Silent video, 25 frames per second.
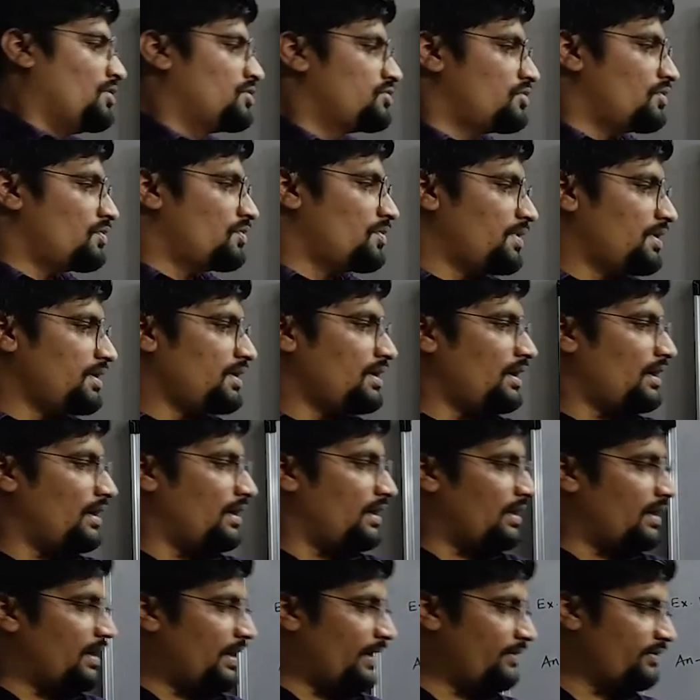So we
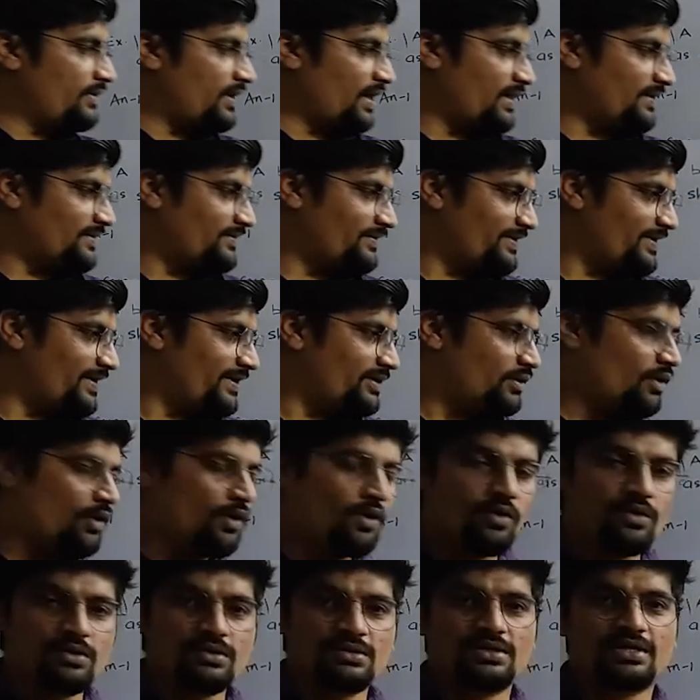have calculated
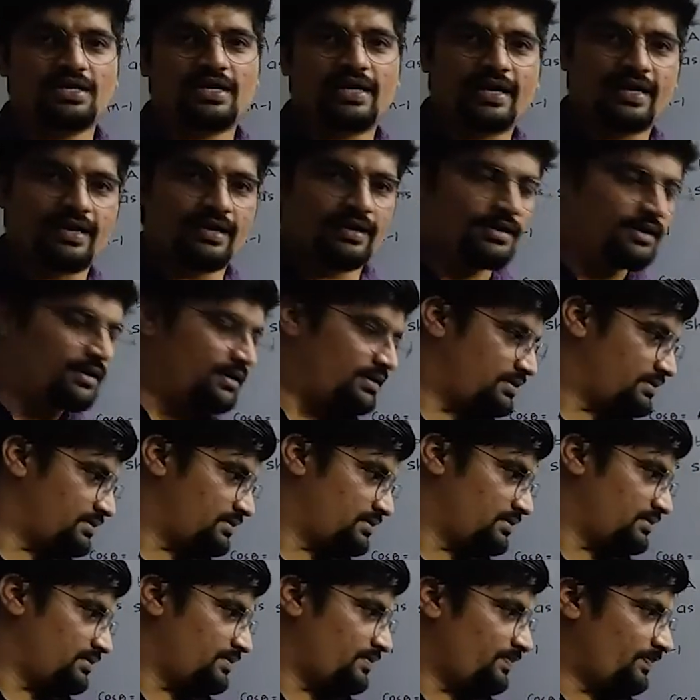all the
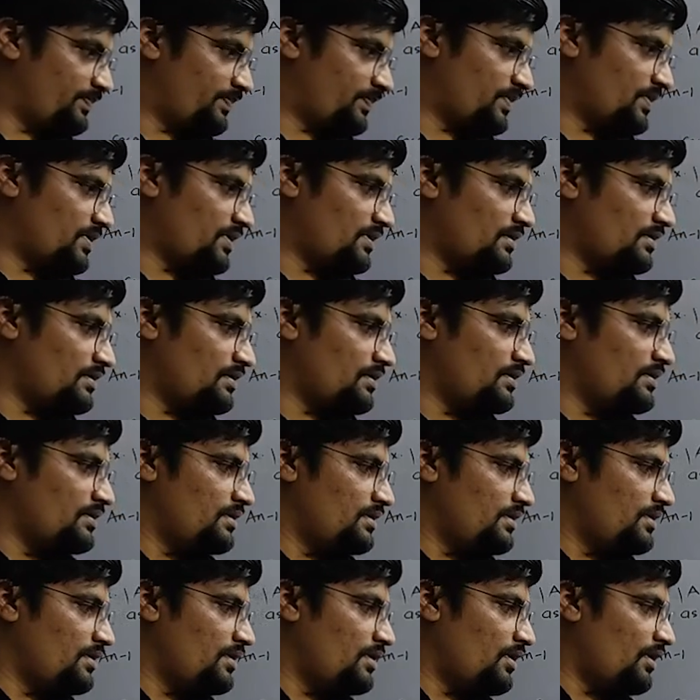angles
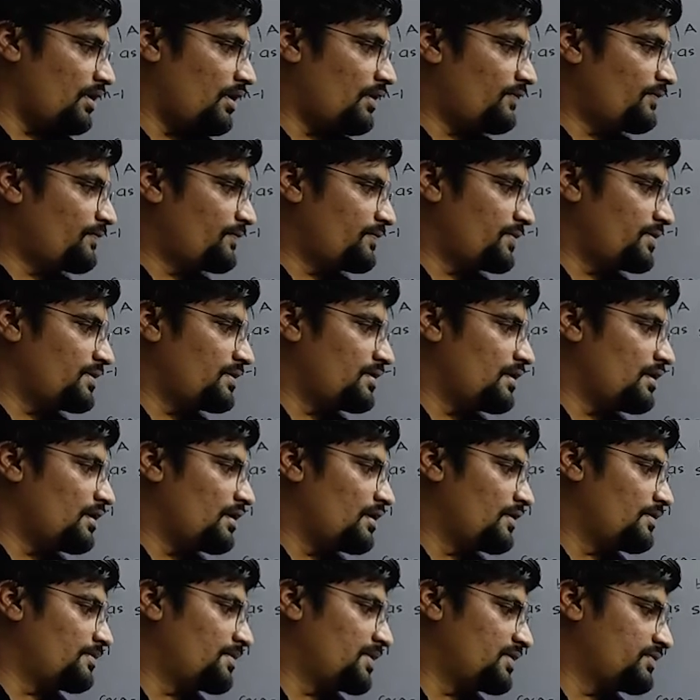of
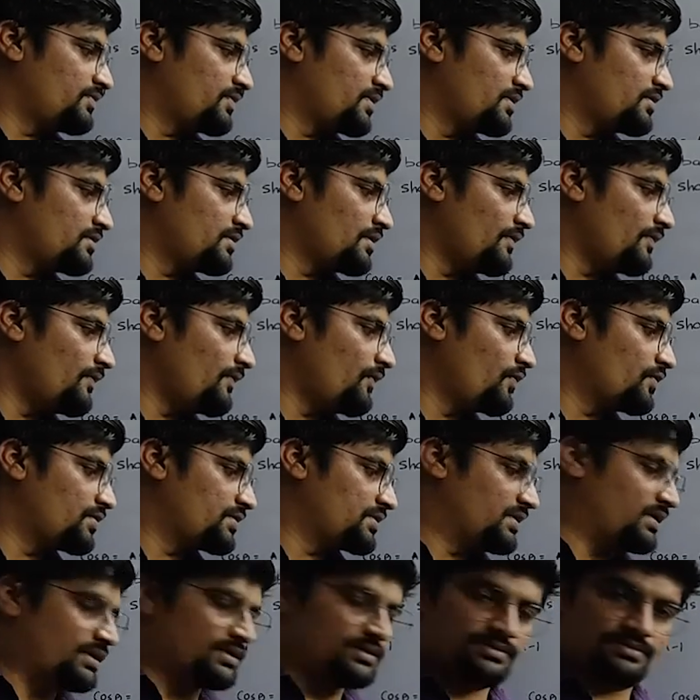between the
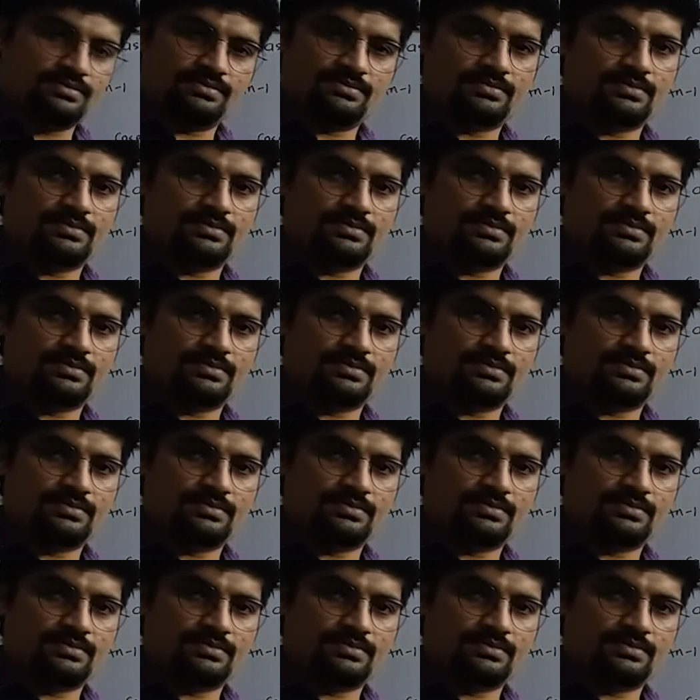forces.